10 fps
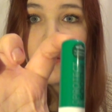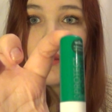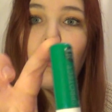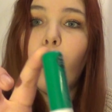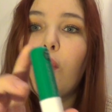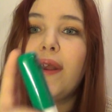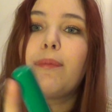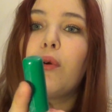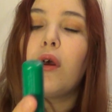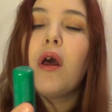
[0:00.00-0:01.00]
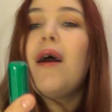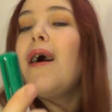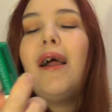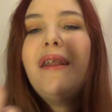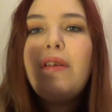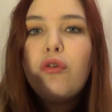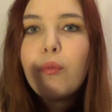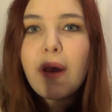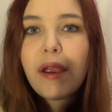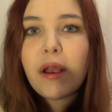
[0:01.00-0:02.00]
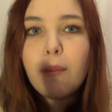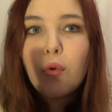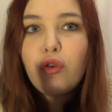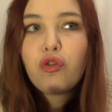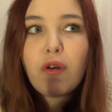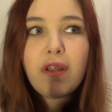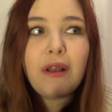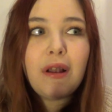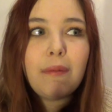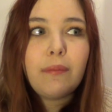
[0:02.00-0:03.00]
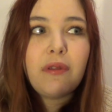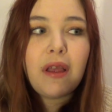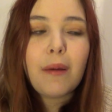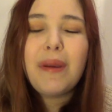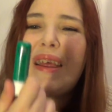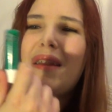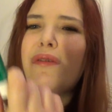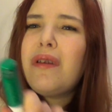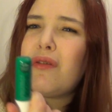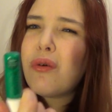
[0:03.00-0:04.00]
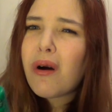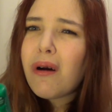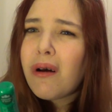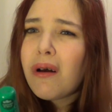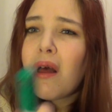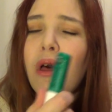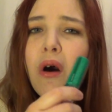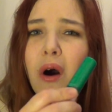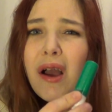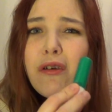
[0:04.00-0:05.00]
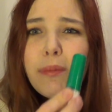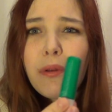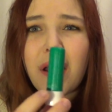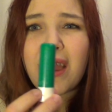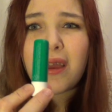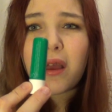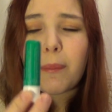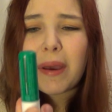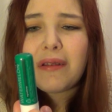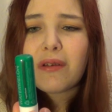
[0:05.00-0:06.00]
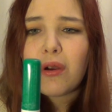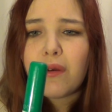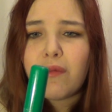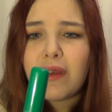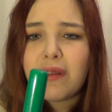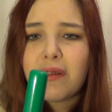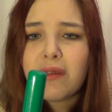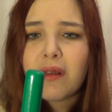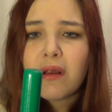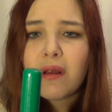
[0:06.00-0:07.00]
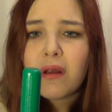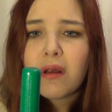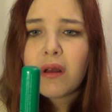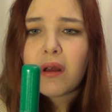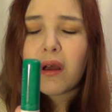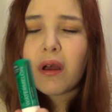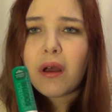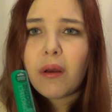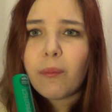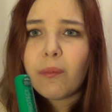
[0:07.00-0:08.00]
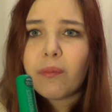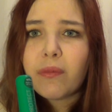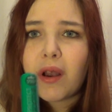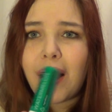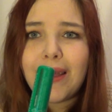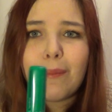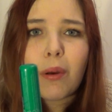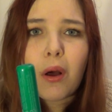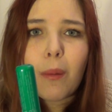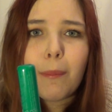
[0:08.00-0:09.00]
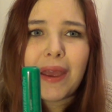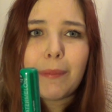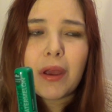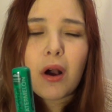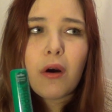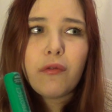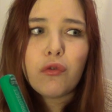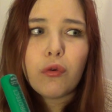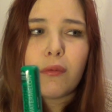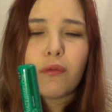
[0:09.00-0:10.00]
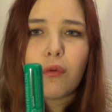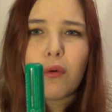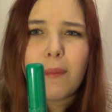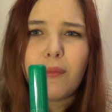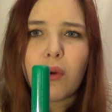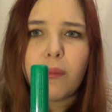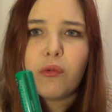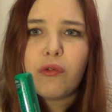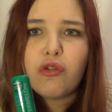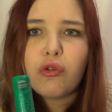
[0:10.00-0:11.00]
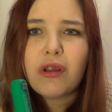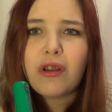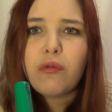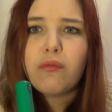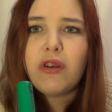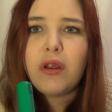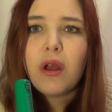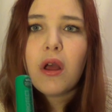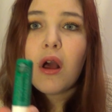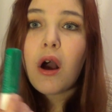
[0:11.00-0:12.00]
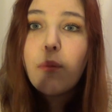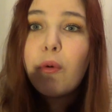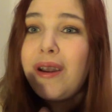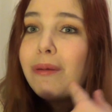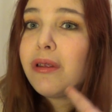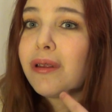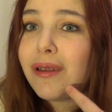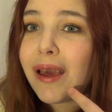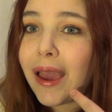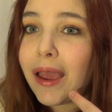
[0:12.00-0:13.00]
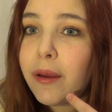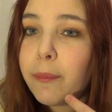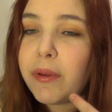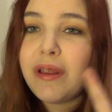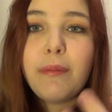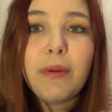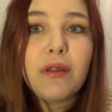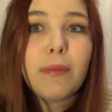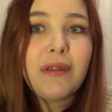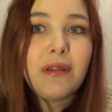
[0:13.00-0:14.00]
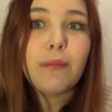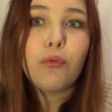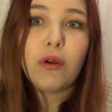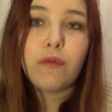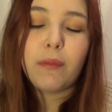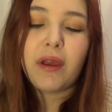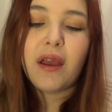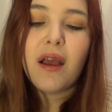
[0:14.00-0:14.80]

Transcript: So always put, unless you're wearing a moisturising lipstick, I mean, even if you are, I would apply a base coat of this like lip balm maybe after or before. I'm not really sure because I don't really, I'm wearing lipstick today, but this is because my sister bought it for me.